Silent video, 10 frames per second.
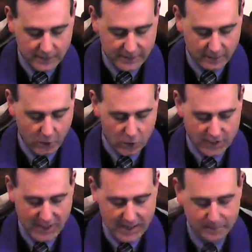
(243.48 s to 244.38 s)
along
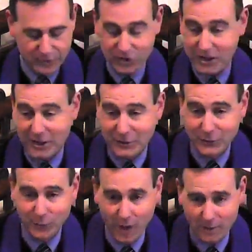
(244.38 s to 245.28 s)
came
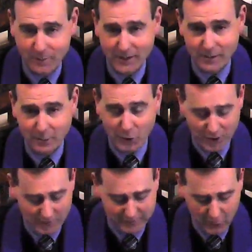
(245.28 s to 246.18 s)
machines run by the
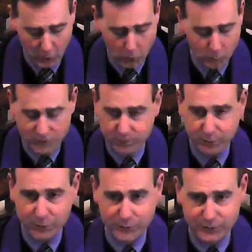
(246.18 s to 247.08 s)
burning of coal, which
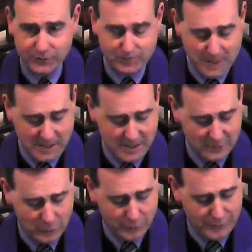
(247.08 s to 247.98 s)
produced many
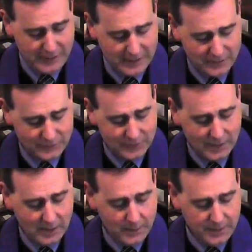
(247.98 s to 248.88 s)
good things,
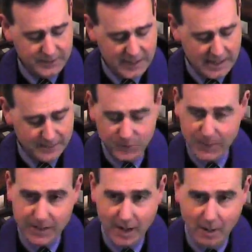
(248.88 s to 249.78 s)
but time
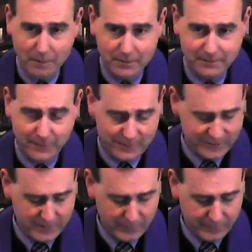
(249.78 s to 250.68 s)
sped up for the
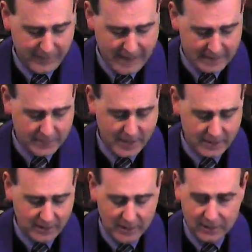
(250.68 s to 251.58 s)
simple fact
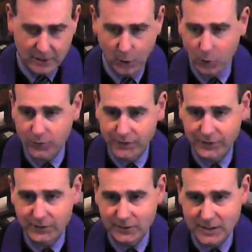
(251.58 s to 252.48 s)
that coal
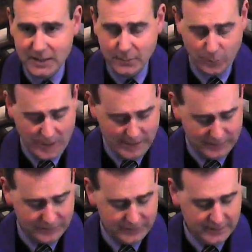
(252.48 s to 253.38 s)
doesn't need
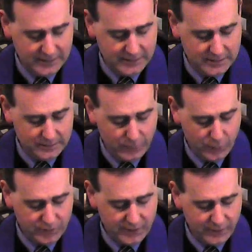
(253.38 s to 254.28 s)
rest.
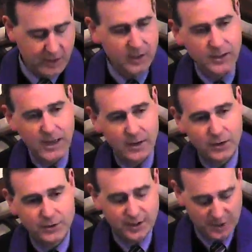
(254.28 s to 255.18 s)
Productivity could now
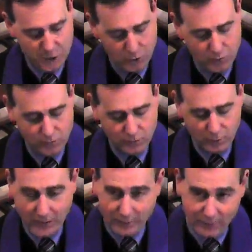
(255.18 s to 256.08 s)
continue
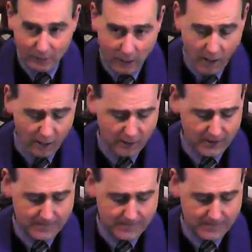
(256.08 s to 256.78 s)
around the clock.